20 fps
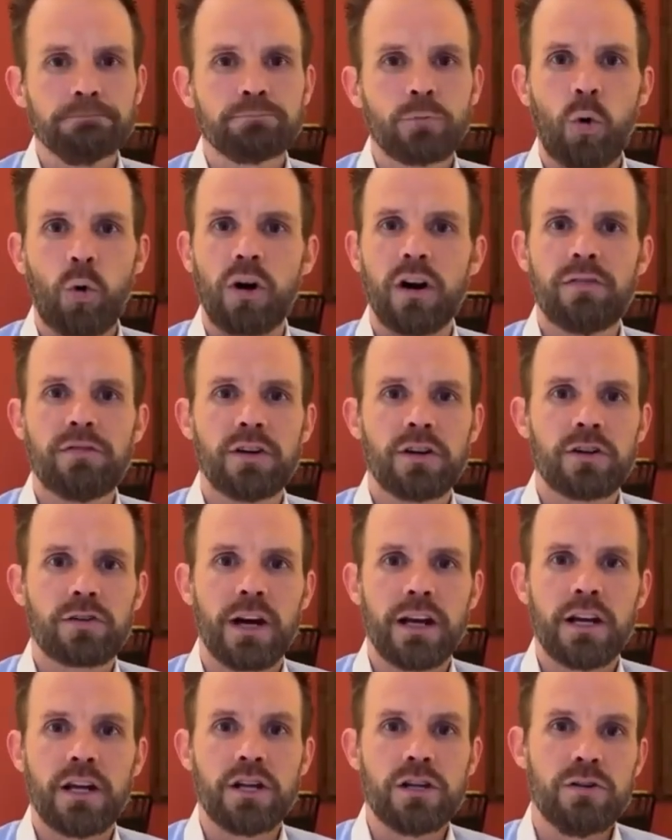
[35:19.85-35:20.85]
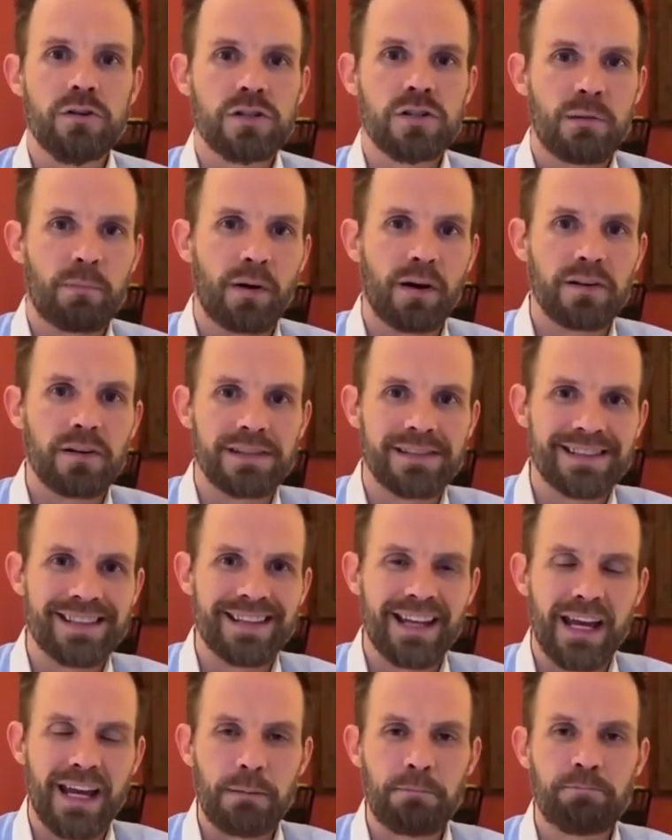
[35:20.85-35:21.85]
or if you're trying to use a person's
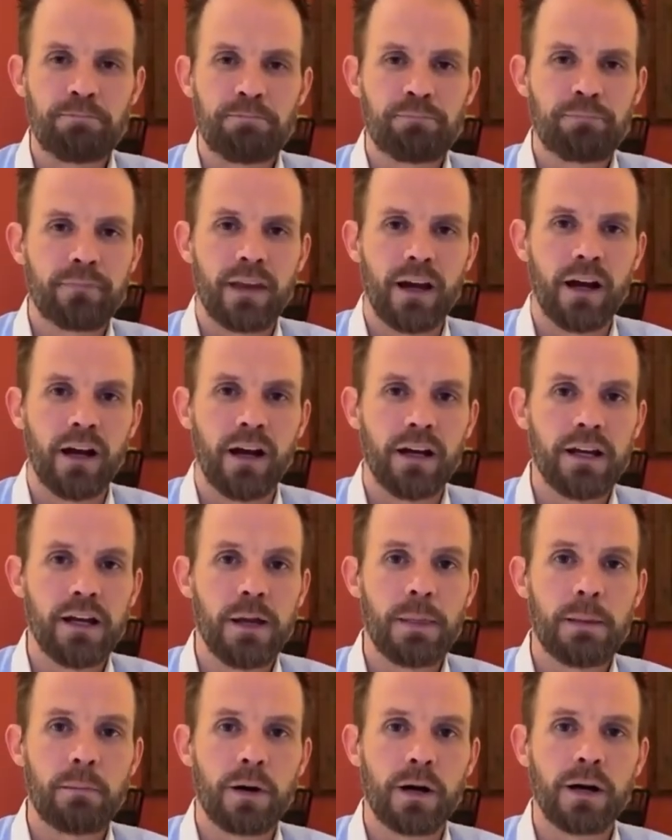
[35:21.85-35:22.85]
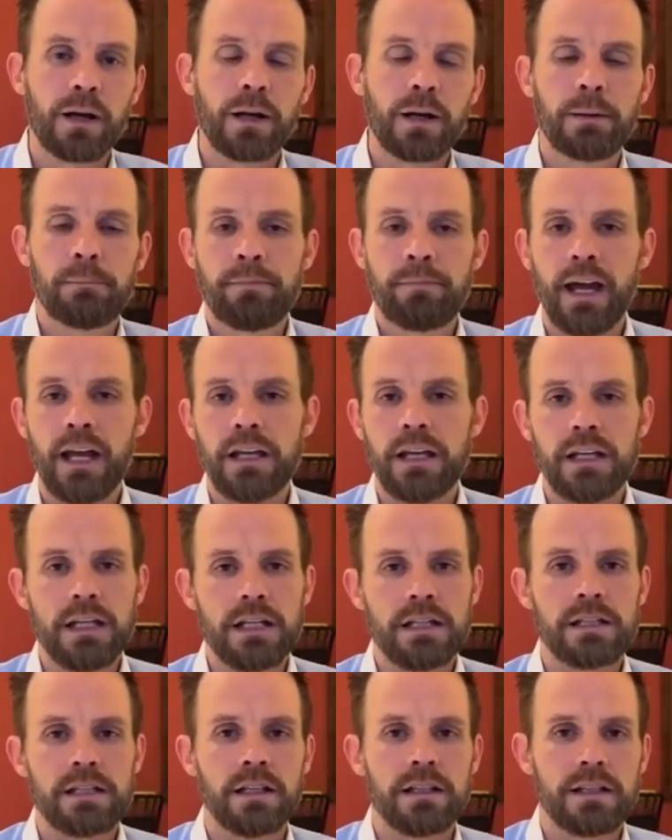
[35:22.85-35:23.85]
name in the mark and
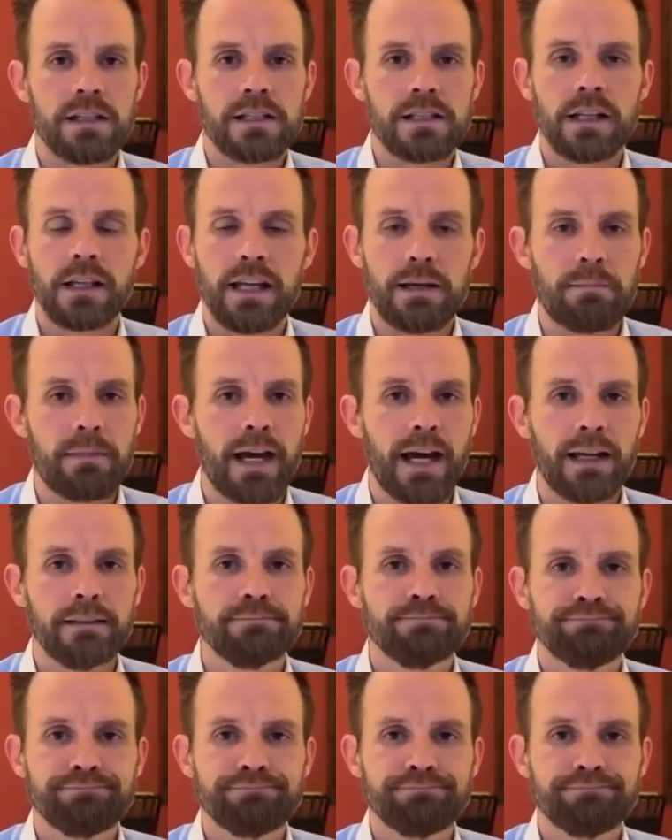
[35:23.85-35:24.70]
need to disclaim that.